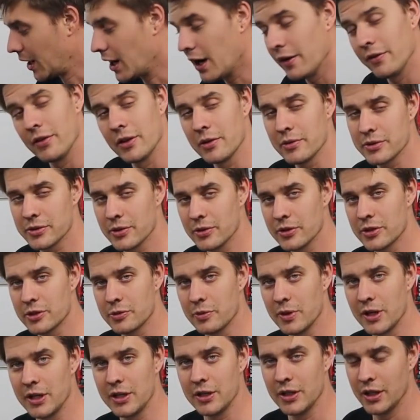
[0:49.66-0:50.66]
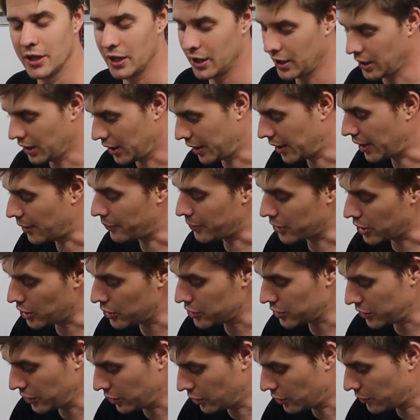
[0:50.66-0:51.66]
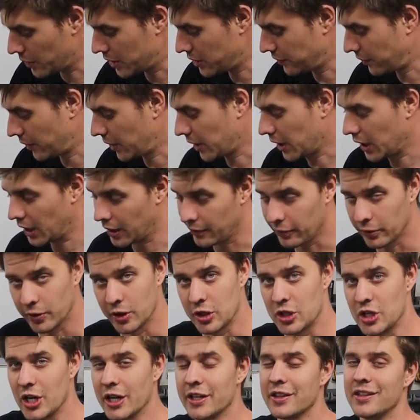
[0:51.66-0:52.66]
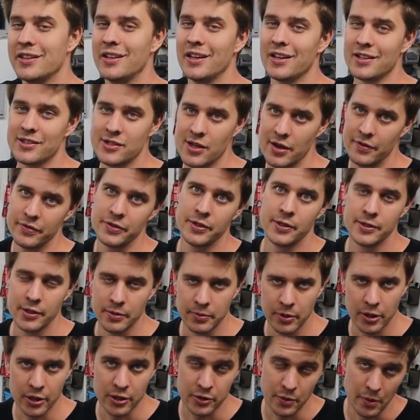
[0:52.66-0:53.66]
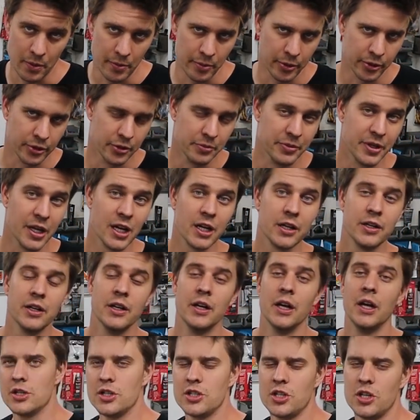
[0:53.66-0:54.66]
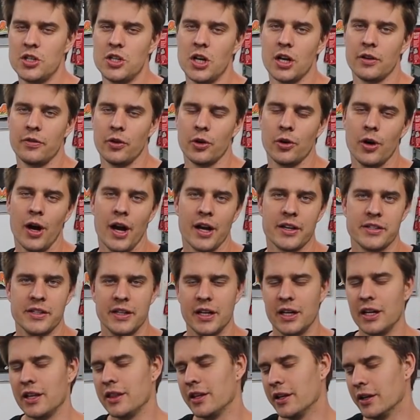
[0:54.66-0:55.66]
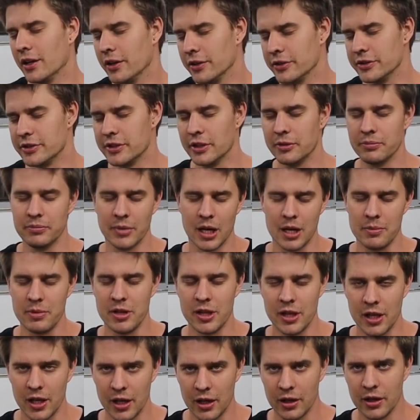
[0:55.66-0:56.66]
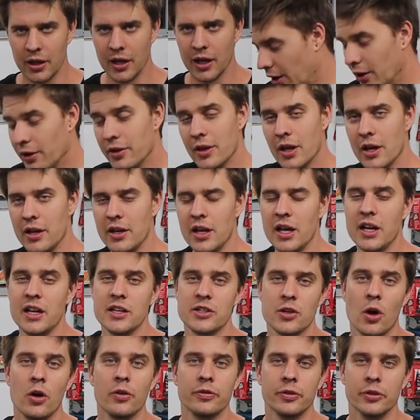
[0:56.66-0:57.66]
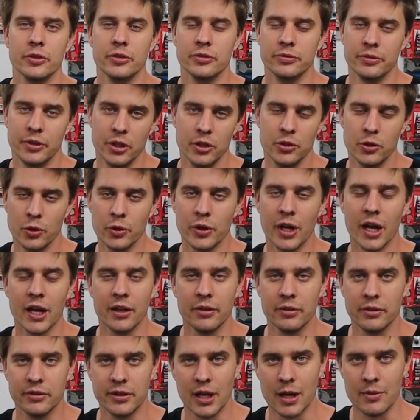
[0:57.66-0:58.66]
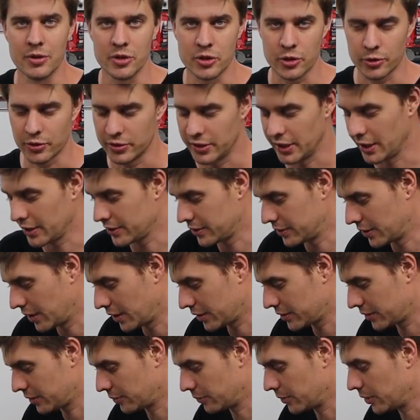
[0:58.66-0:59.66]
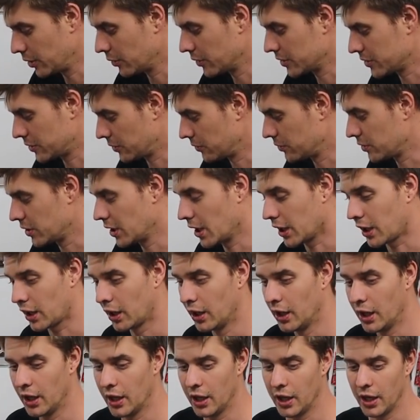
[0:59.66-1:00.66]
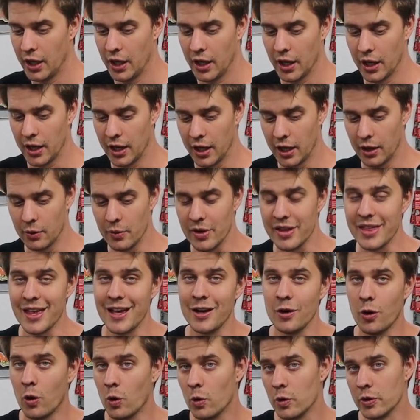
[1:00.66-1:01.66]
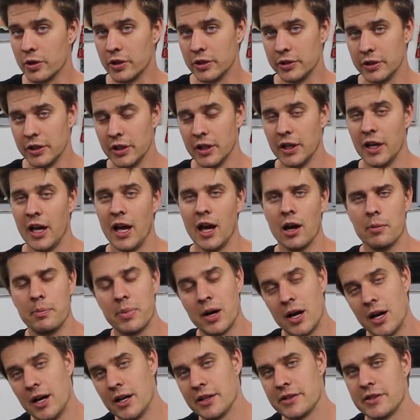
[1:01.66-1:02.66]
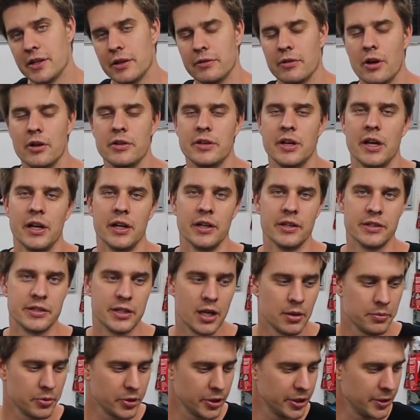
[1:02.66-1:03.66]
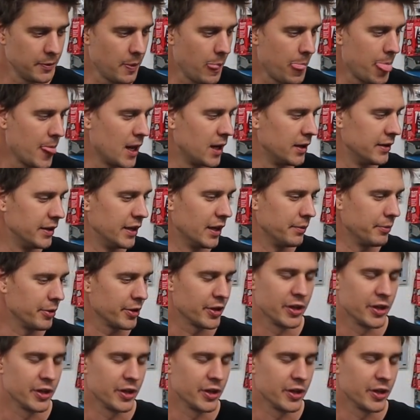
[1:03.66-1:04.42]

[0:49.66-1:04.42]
everything was all sweet. Uh, we're usually always very careful to check the deck surfaces of blocks when we pull them down, just to check for cracks and anything else that may be there. You know, it, it is often that you do get damaged decks and that, so we always do check. Uh, we then ordered our parts, our rotating assembly. Now I'm